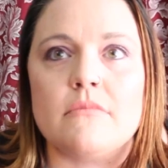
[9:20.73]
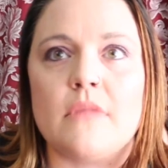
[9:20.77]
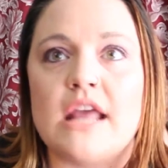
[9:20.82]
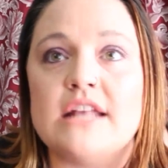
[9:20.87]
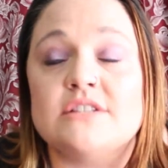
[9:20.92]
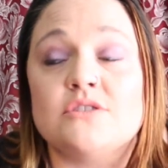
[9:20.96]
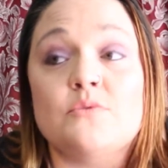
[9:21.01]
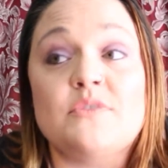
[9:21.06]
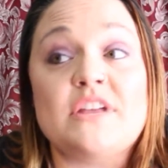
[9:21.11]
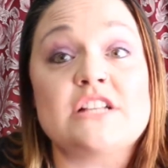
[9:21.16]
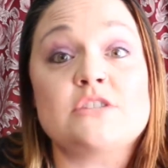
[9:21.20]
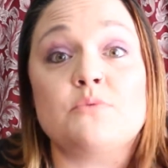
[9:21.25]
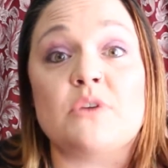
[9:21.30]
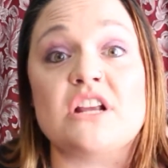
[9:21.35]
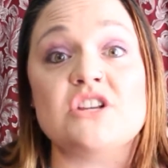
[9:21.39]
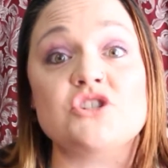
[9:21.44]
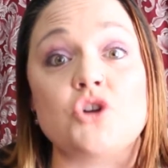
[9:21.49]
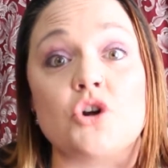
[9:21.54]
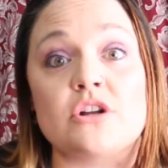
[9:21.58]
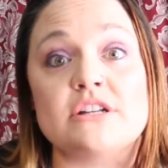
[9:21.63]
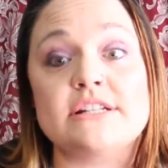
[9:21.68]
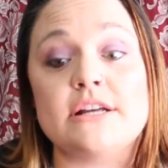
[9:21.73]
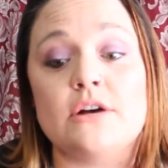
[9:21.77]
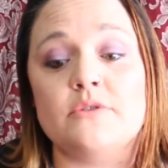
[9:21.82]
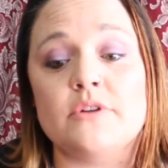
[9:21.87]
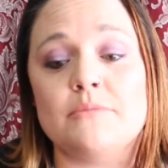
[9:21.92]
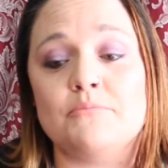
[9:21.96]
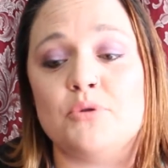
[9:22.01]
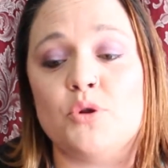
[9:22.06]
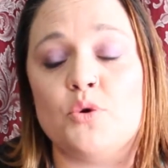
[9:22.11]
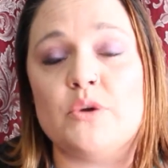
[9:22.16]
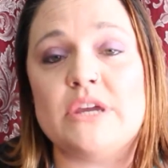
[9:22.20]
And so that's what I started telling
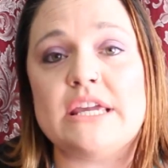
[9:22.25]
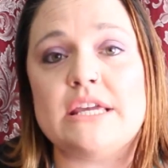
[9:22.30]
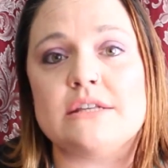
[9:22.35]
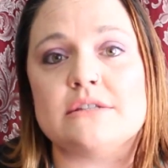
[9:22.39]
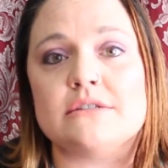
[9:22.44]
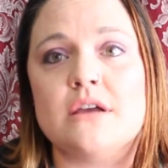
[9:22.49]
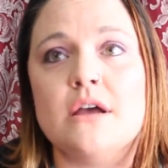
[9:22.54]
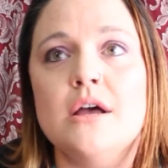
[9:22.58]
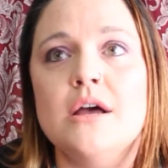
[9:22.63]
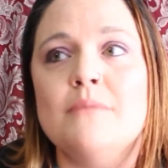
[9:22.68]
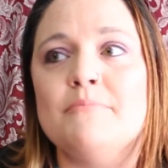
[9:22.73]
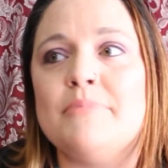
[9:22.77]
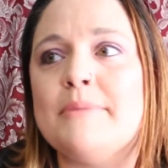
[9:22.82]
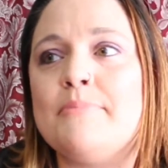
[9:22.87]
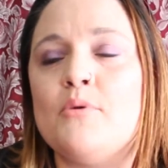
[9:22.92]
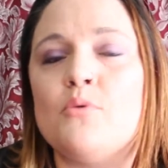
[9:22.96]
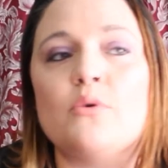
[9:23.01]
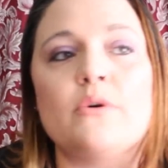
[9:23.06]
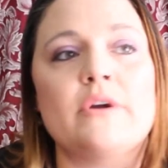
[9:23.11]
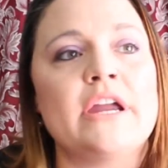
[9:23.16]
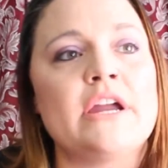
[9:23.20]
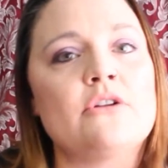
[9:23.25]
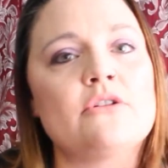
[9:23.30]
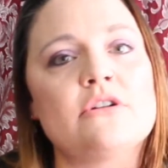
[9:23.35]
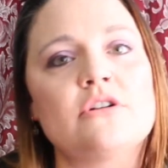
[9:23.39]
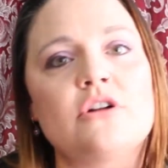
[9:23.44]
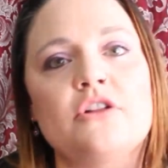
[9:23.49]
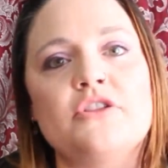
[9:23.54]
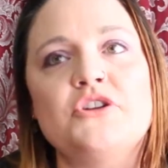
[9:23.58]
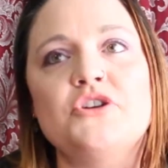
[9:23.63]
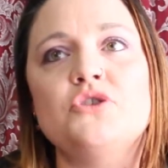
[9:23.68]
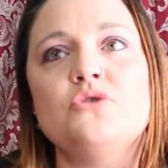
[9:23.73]
employees. People were hearing
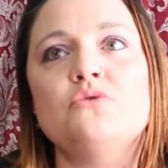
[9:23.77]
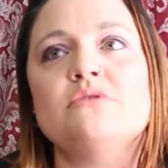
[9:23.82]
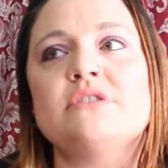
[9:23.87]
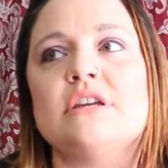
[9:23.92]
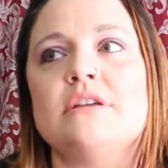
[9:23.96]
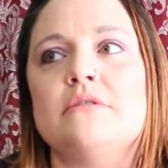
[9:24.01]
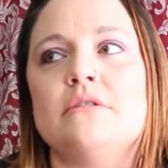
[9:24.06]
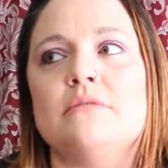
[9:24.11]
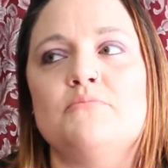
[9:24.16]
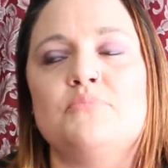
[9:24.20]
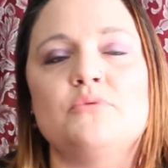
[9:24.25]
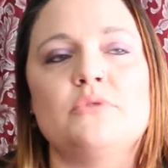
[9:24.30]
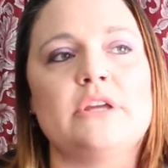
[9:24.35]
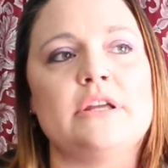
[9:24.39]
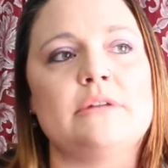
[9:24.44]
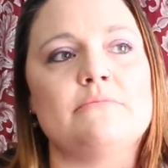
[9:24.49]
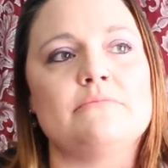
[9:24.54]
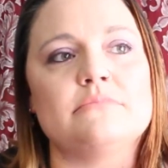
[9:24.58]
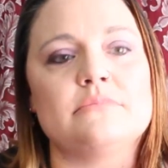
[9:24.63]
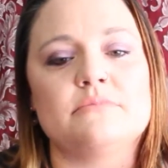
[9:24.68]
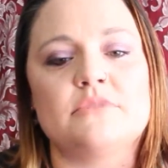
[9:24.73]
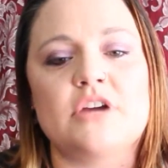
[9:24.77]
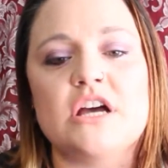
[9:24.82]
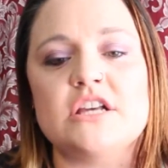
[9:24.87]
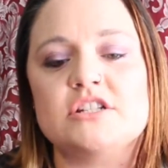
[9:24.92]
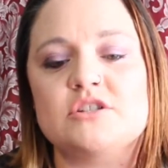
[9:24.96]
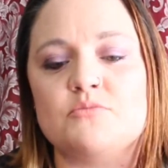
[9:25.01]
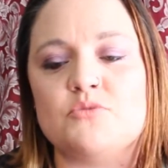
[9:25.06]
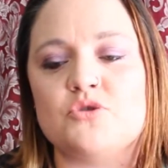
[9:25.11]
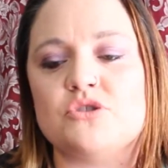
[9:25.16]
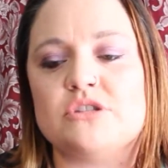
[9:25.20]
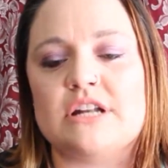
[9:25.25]
it on the news and
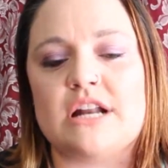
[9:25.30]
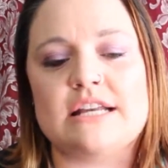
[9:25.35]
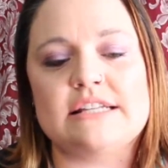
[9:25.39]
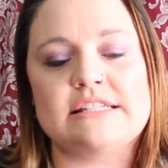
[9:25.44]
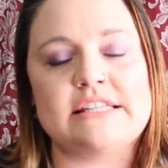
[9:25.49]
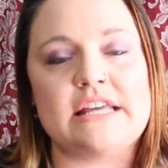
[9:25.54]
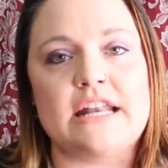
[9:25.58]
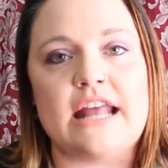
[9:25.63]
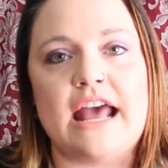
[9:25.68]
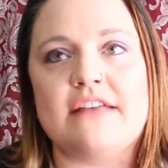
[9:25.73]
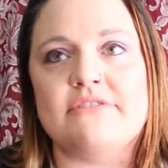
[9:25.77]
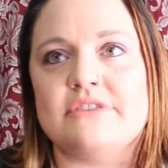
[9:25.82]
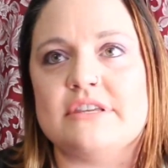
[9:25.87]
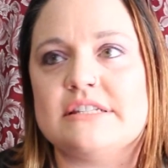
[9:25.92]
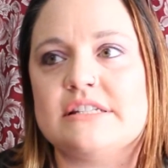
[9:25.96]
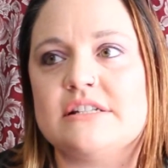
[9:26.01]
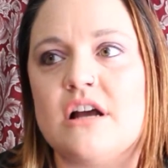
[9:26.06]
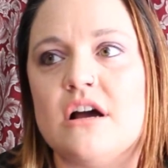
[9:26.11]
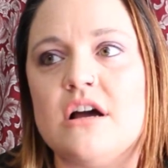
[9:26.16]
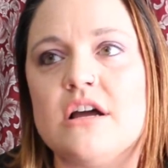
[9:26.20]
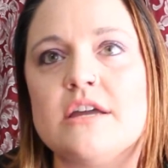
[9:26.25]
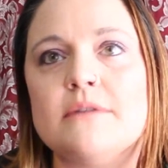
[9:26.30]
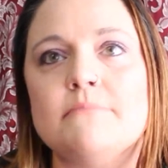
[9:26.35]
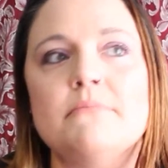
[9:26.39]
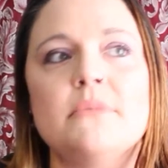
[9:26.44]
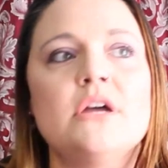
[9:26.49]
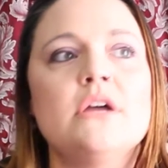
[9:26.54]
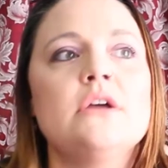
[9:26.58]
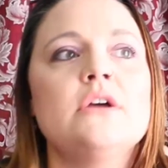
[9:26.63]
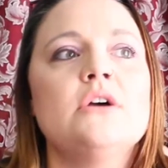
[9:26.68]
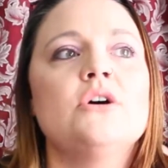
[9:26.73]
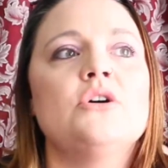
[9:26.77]
customers. And I said, at this time,
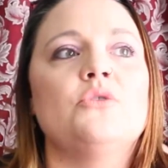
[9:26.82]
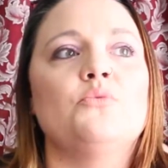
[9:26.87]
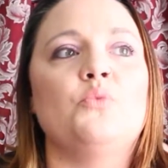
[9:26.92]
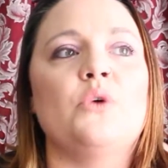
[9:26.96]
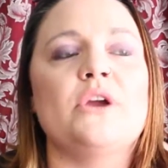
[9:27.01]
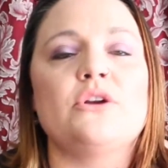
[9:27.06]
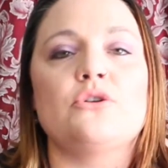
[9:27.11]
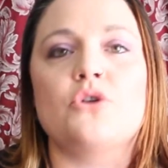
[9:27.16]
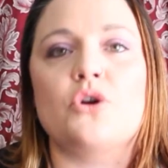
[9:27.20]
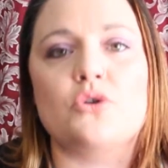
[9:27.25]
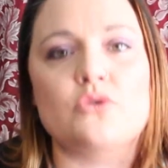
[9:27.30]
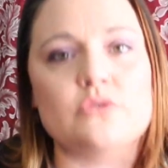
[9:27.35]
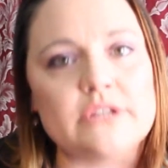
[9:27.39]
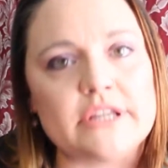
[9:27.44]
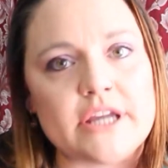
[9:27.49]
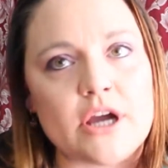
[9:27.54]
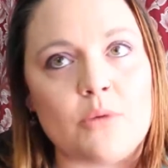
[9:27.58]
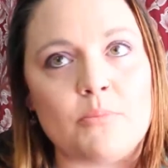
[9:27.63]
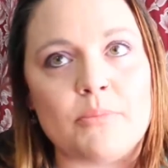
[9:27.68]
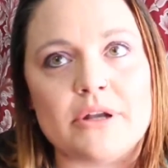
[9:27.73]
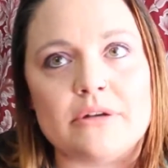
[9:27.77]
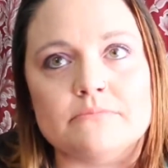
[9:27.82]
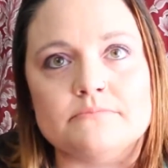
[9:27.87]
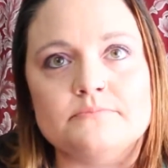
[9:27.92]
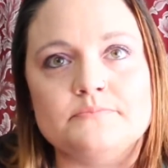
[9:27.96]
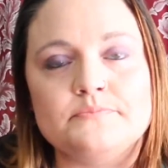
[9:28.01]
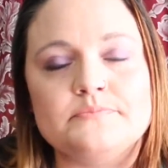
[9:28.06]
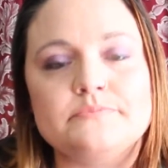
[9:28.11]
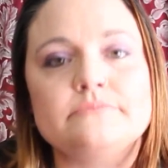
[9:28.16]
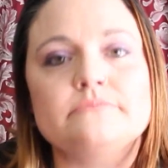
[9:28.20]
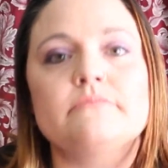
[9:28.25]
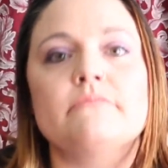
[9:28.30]
we are currently open.
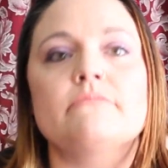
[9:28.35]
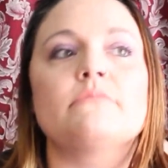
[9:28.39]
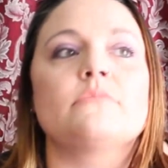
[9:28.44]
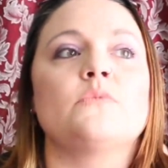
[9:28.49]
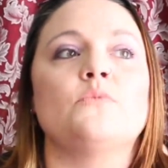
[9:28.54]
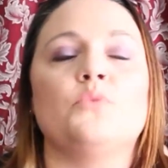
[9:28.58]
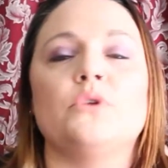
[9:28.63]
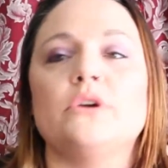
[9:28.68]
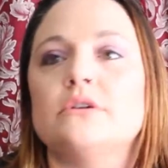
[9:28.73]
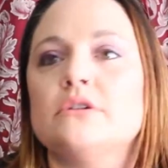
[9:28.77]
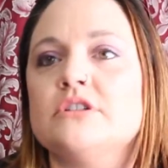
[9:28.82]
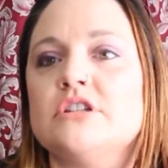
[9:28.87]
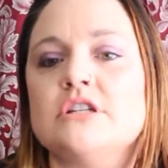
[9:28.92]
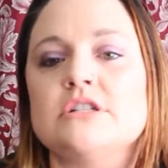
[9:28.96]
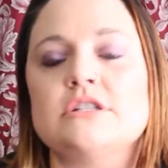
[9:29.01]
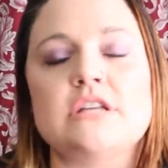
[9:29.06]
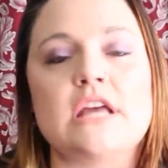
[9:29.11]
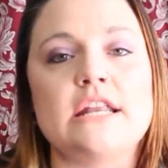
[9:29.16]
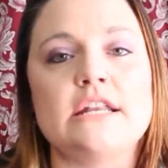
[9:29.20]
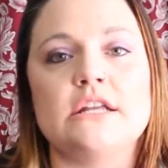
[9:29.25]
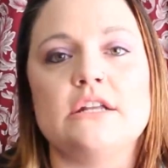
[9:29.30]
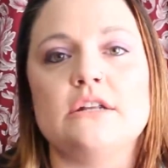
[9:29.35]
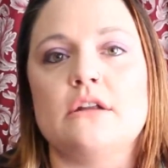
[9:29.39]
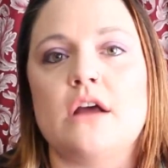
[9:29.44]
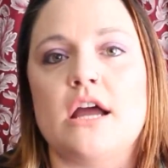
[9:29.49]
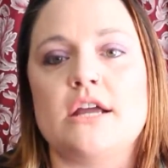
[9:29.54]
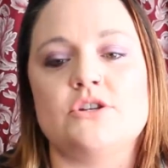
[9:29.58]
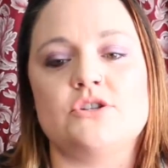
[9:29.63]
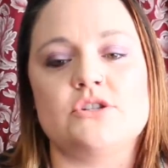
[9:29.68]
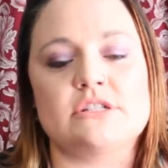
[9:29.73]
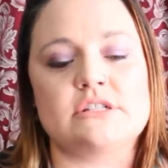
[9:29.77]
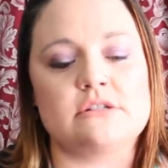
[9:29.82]

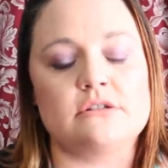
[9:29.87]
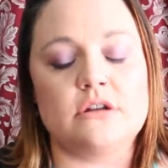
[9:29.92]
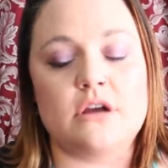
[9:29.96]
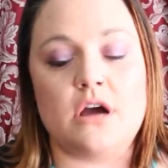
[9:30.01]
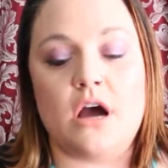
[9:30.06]
It